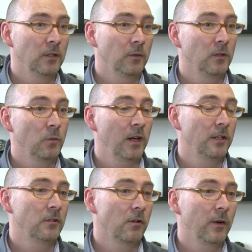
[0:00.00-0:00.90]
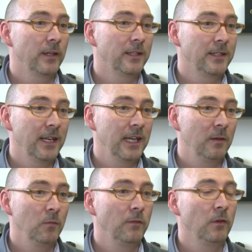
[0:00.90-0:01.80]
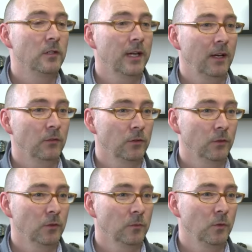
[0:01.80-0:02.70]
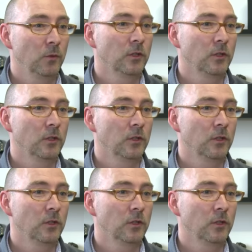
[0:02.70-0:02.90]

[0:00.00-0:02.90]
So as well as growing the team, we've looked to outsource more.